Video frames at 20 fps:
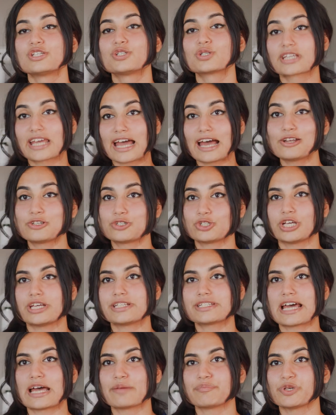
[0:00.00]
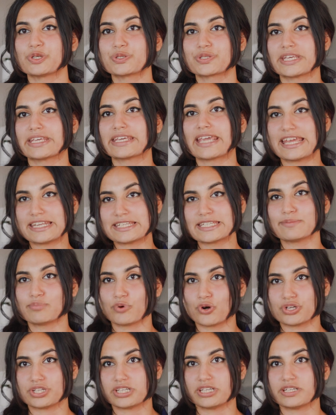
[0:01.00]
To catch it, I'm using
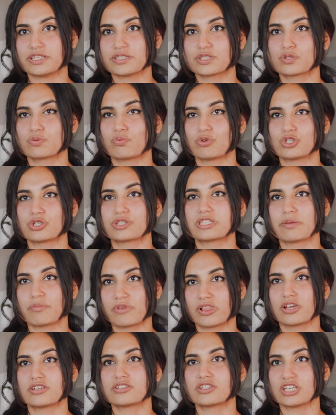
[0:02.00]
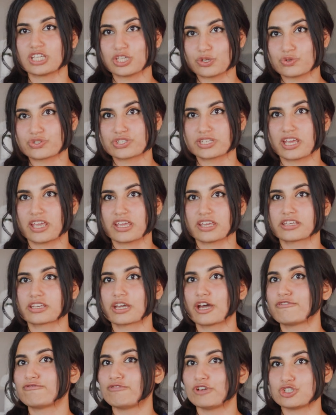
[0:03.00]
antibodies, which is similar to using
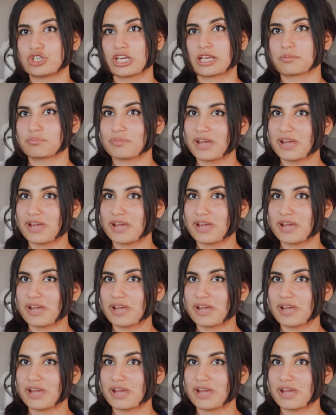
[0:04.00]
a fishing